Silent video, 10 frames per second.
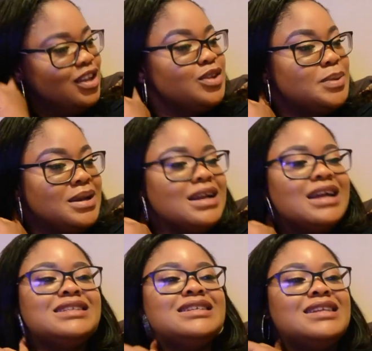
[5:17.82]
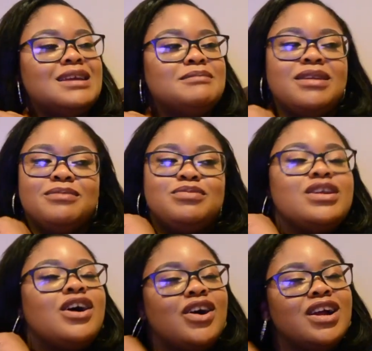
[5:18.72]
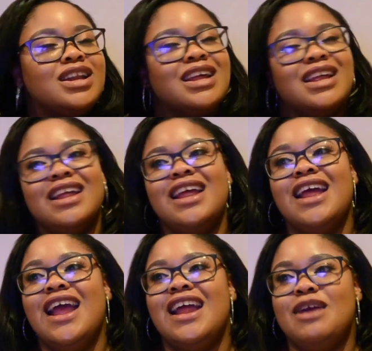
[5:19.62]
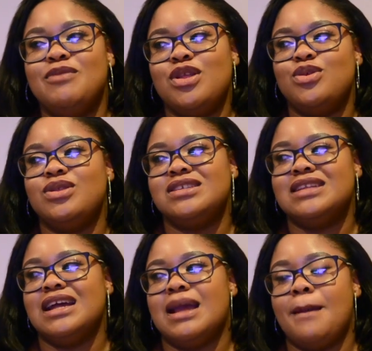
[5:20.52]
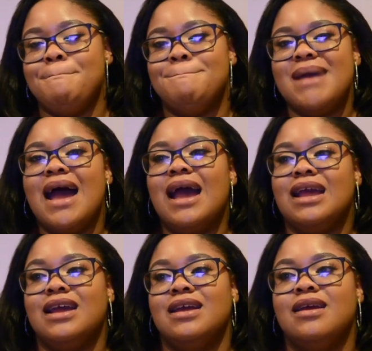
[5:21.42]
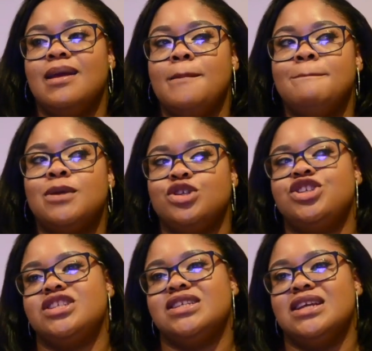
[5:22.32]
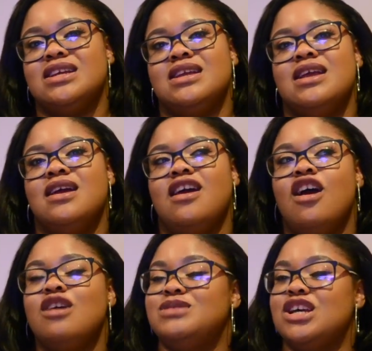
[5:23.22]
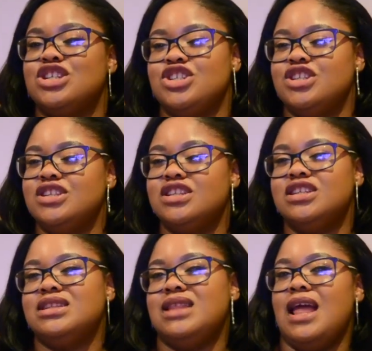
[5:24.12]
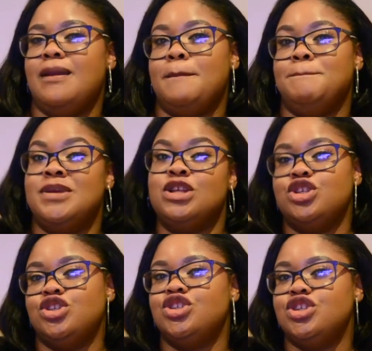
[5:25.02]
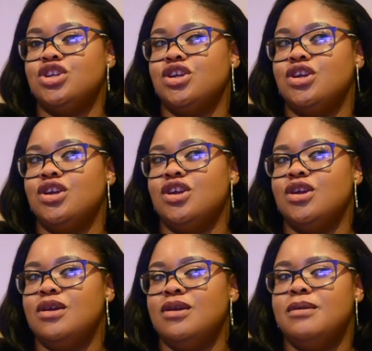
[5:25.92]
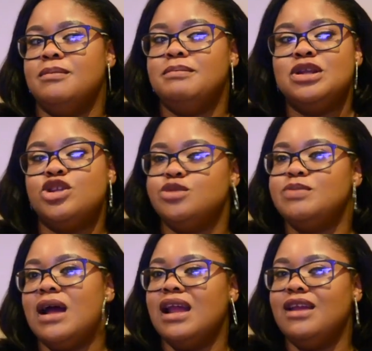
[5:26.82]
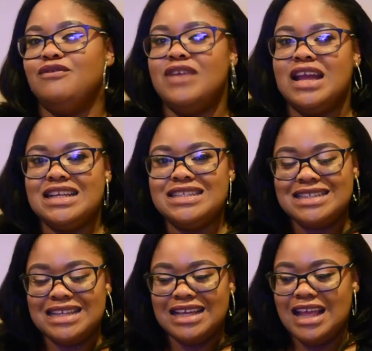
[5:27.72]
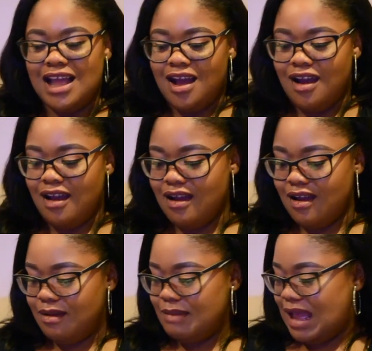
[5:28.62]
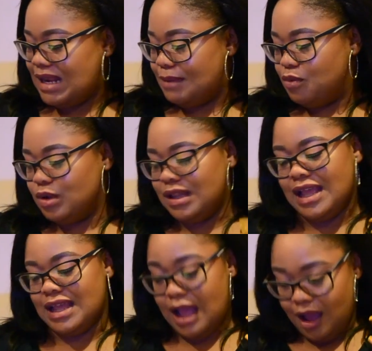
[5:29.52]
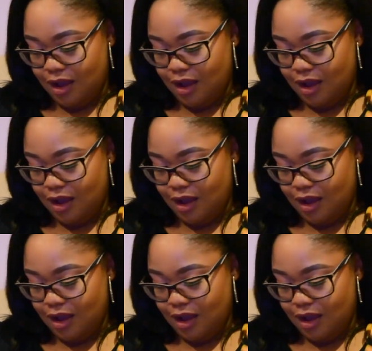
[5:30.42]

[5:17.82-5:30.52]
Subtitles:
2019 hit me pretty hard, and I went through this like bag purchasing obsession, like binge buying phase, and I bought like